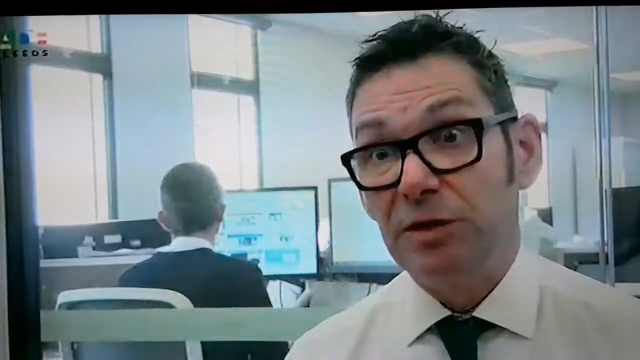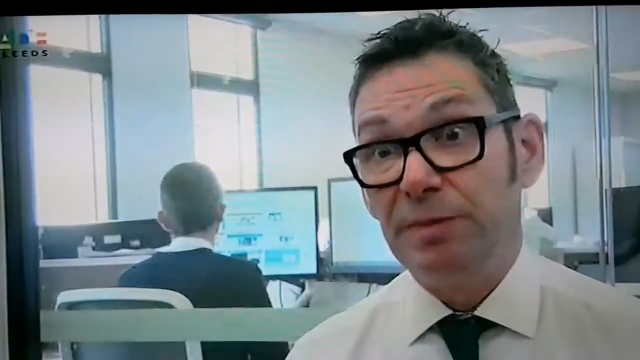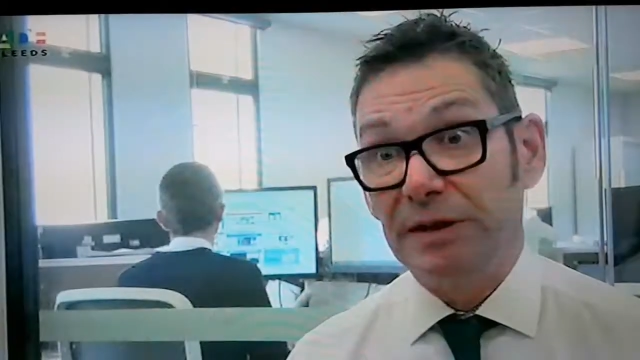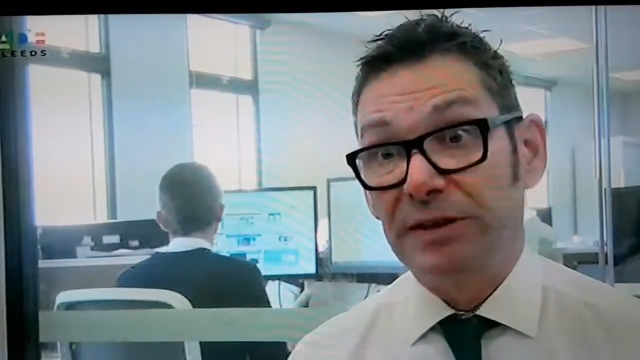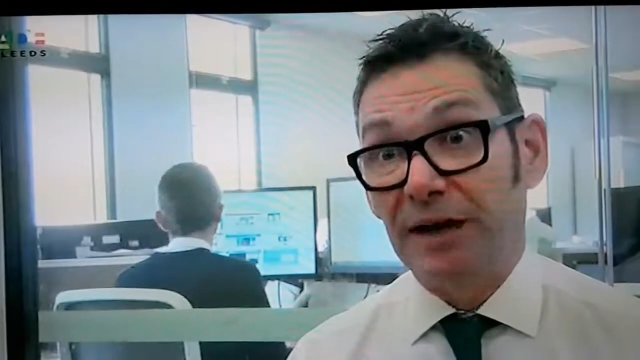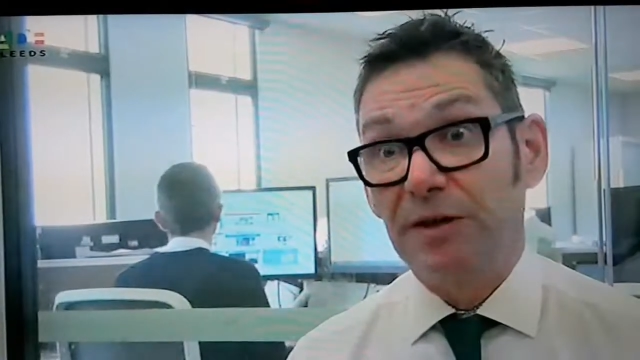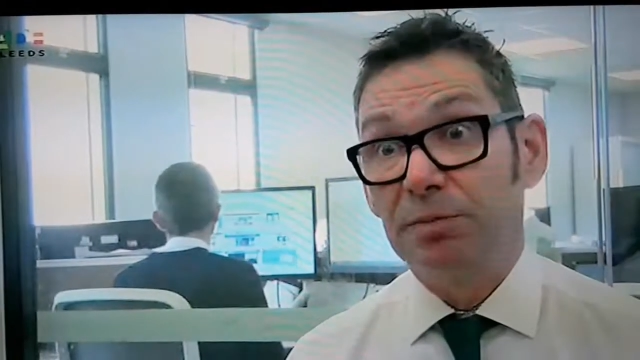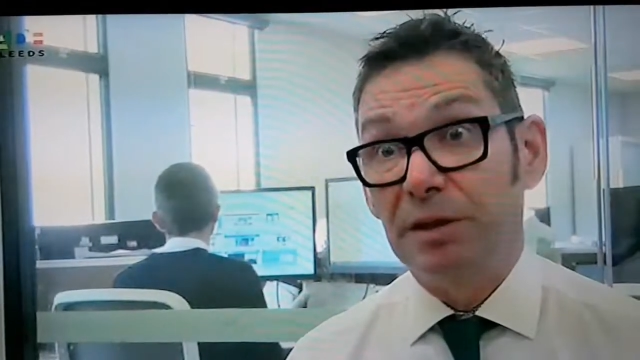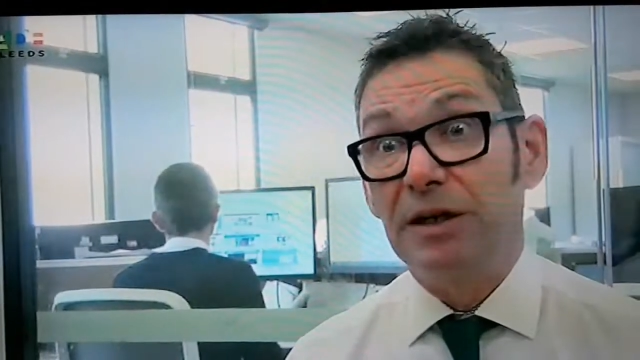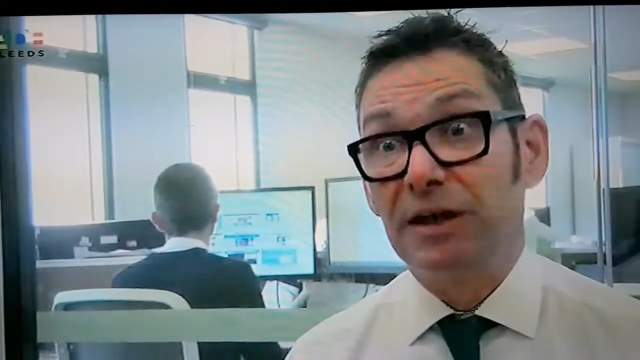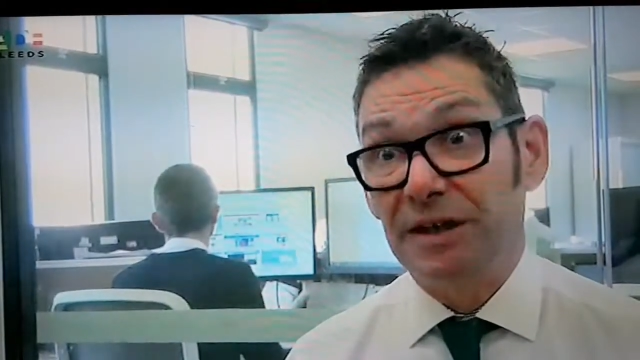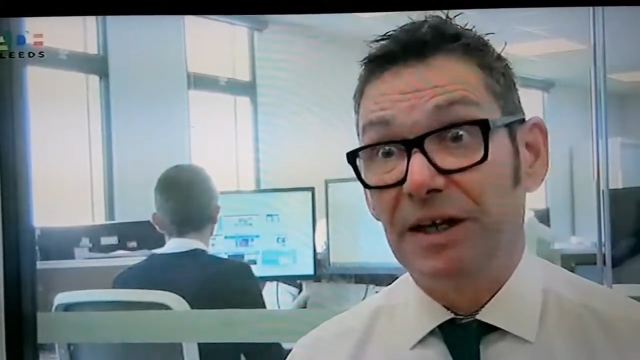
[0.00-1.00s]
GPs act
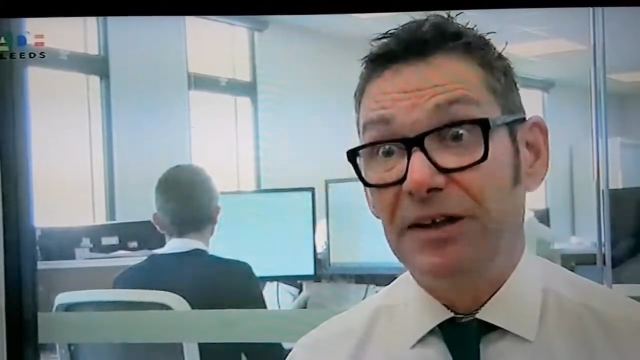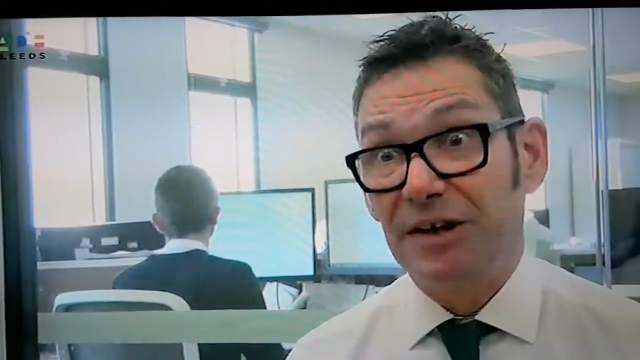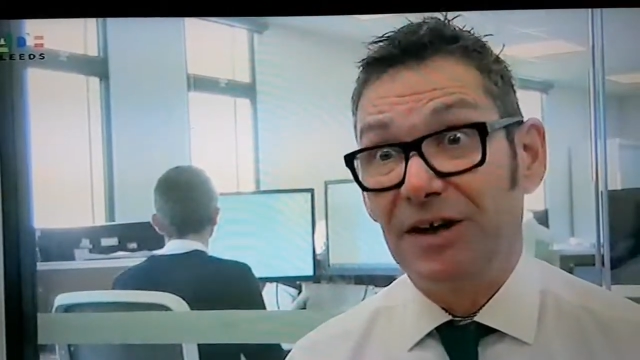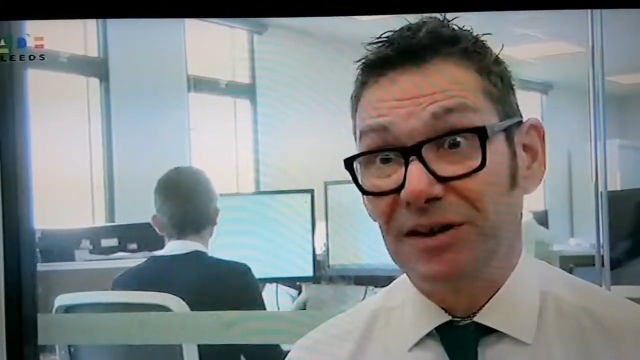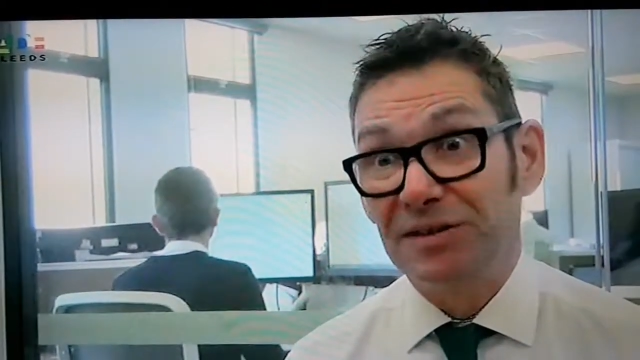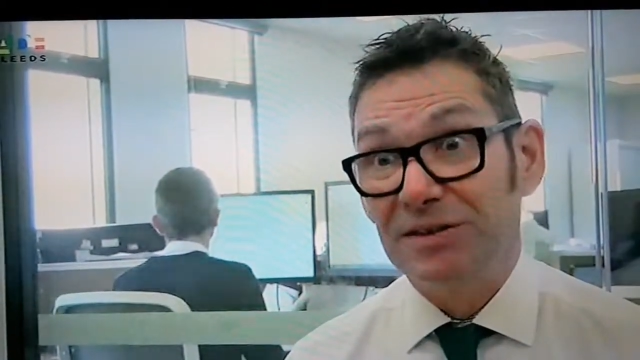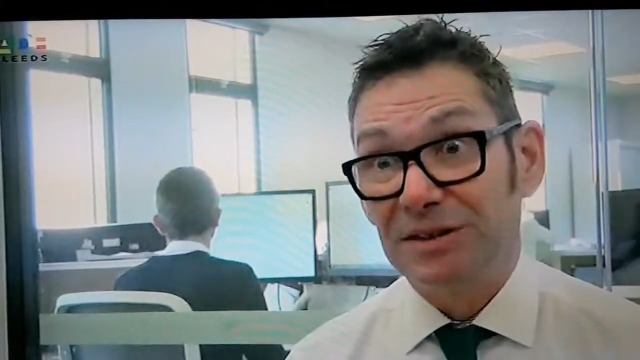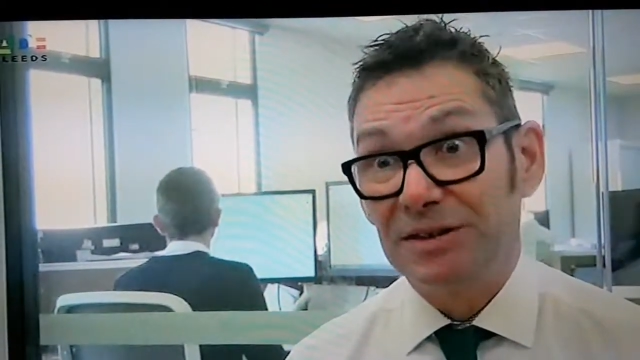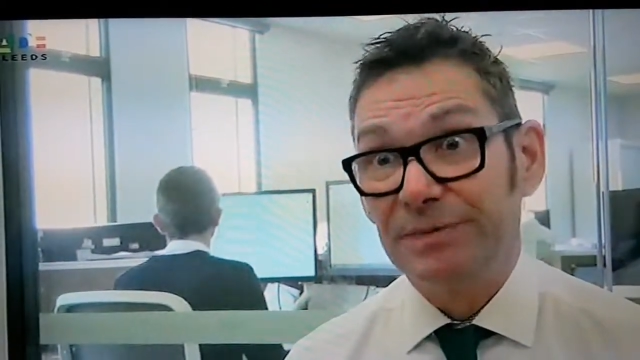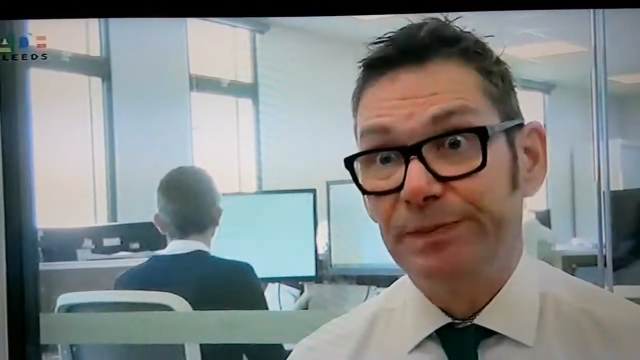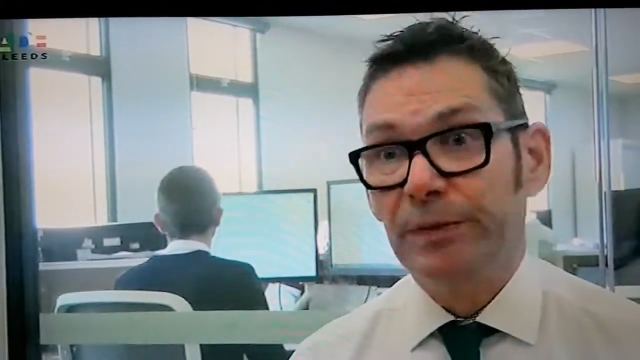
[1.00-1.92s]
brilliantly in their diagnosis.